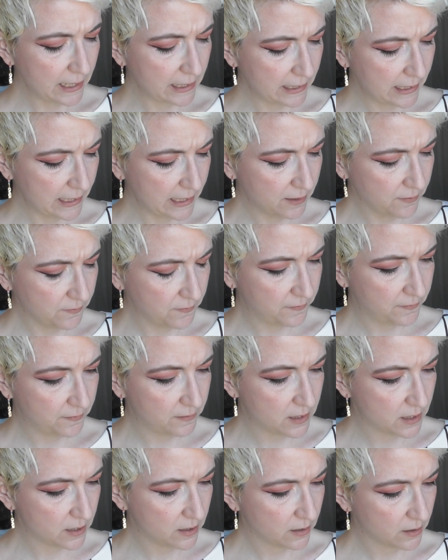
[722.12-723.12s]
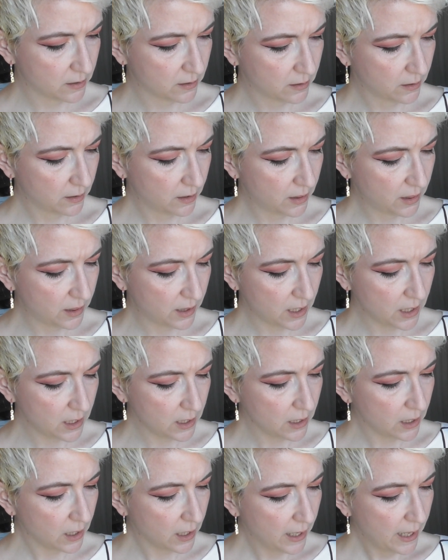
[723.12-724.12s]
lift
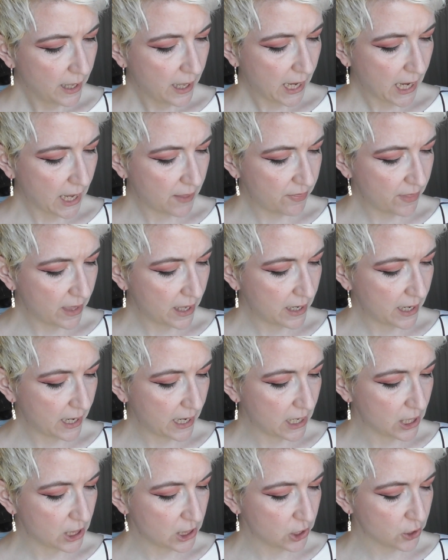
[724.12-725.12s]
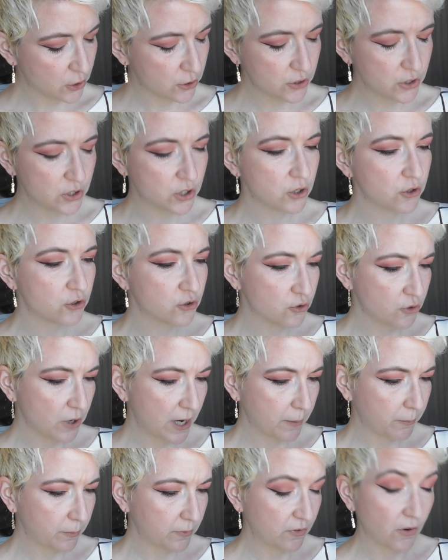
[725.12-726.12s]
thing, and then a thirst
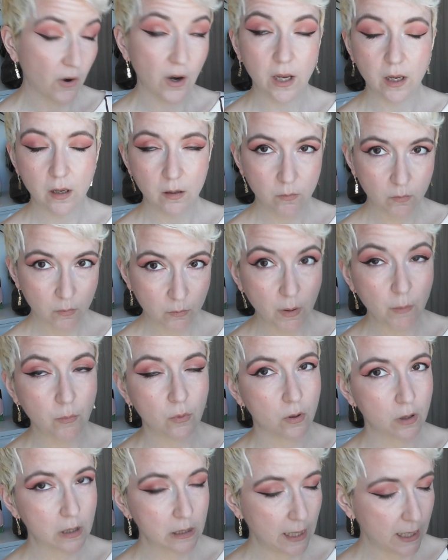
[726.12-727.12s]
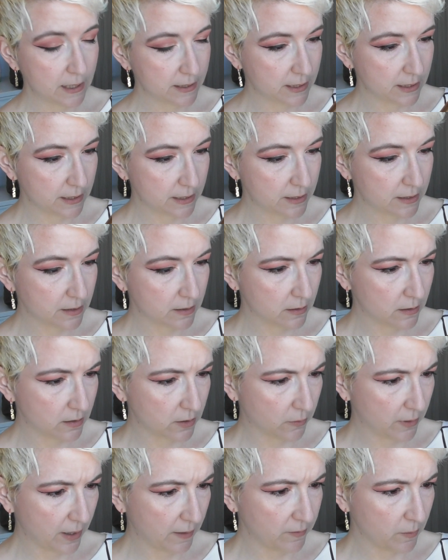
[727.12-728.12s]
trap, sorry, remember glasses,
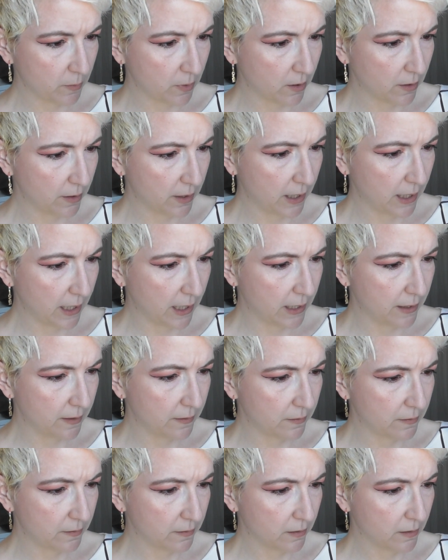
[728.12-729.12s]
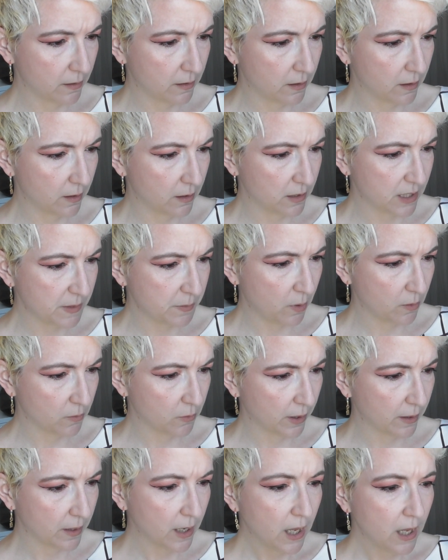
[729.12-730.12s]
don't have them on, and smell
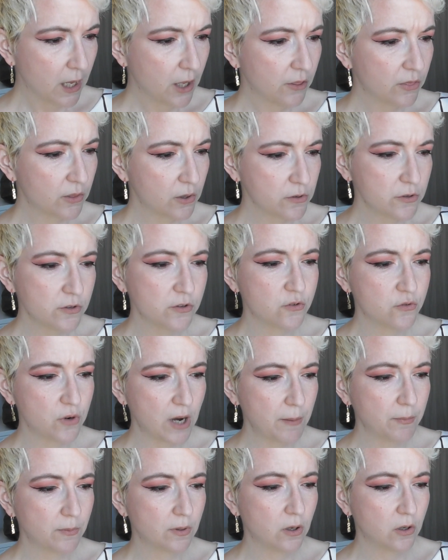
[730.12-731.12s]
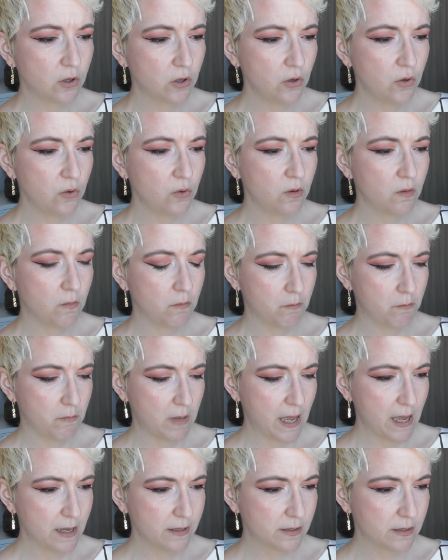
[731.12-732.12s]
right, thirst trap cocoon
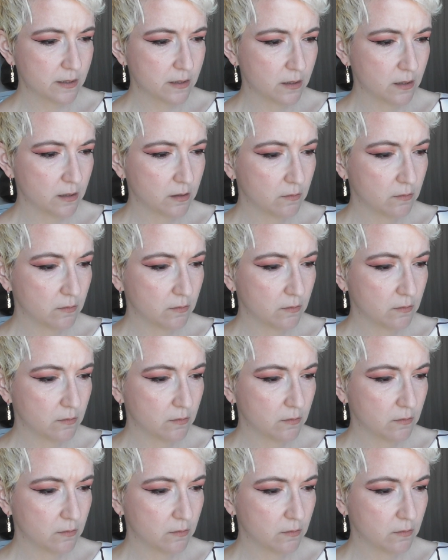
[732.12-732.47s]
mask.